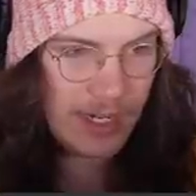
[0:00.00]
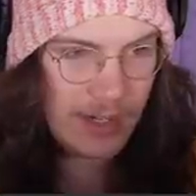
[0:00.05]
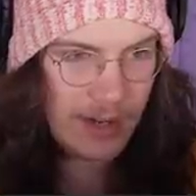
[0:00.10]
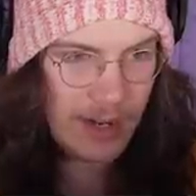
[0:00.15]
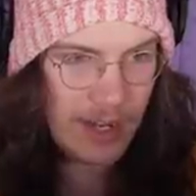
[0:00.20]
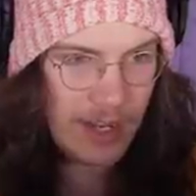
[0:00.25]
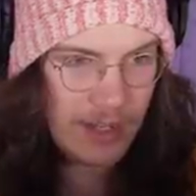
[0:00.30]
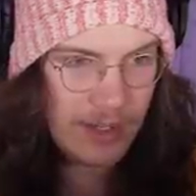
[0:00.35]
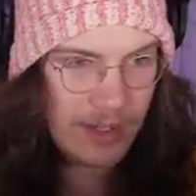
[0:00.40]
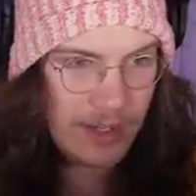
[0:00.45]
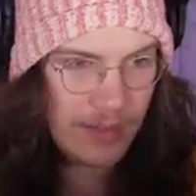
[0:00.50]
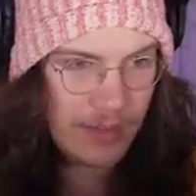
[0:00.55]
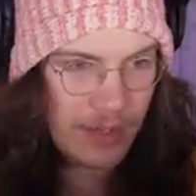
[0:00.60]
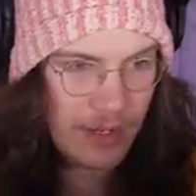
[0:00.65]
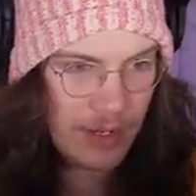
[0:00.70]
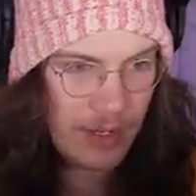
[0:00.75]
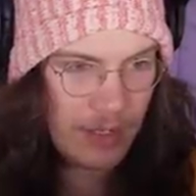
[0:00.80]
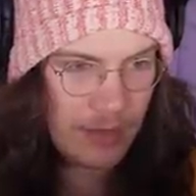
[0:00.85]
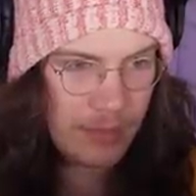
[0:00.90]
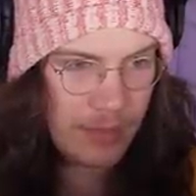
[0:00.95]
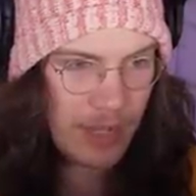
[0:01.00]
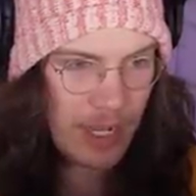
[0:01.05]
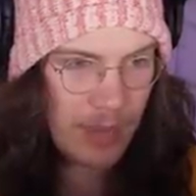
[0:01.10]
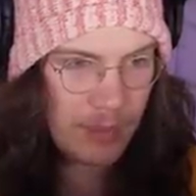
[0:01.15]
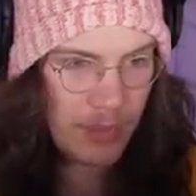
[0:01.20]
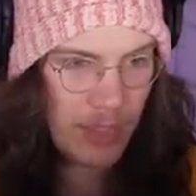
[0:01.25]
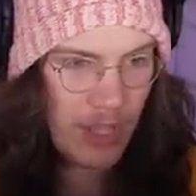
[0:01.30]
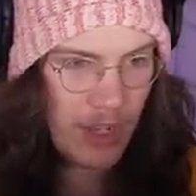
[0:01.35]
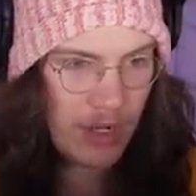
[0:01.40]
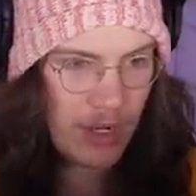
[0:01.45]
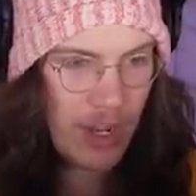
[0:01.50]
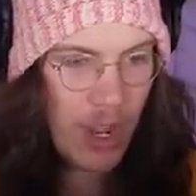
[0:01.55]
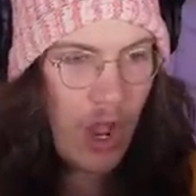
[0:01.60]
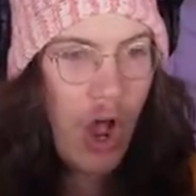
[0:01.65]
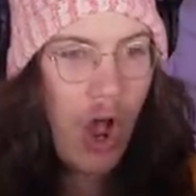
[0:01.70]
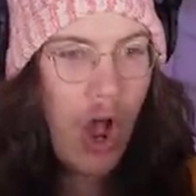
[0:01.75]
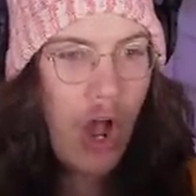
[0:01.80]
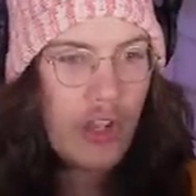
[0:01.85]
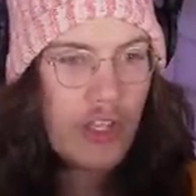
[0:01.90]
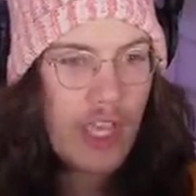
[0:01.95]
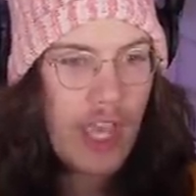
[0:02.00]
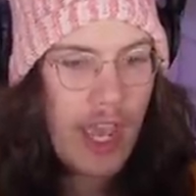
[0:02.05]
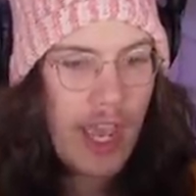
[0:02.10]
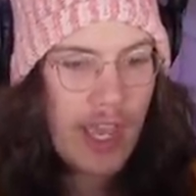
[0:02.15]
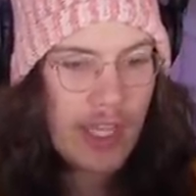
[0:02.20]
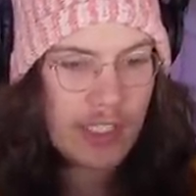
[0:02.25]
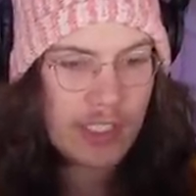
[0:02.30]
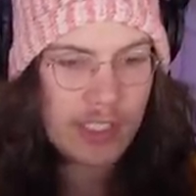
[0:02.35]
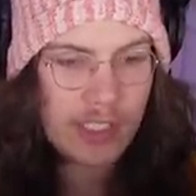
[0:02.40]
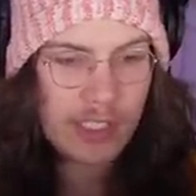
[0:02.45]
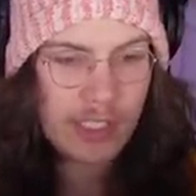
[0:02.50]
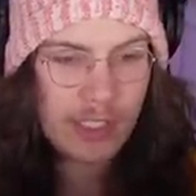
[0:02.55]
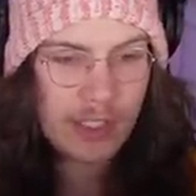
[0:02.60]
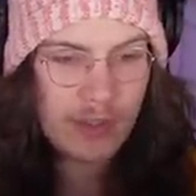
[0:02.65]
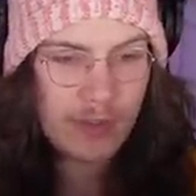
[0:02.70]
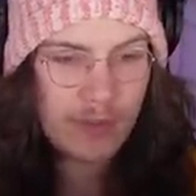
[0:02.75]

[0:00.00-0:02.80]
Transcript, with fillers: All right, there we go, power block. Oh, yes!